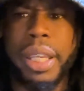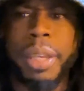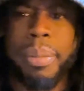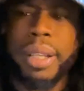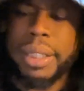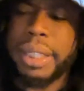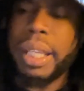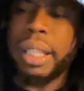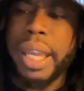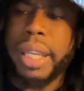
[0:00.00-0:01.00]
an email
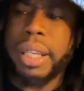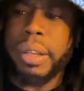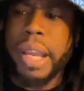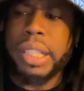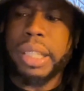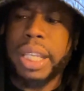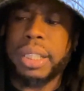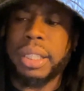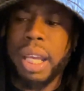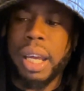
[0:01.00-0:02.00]
saying, like, congratulations.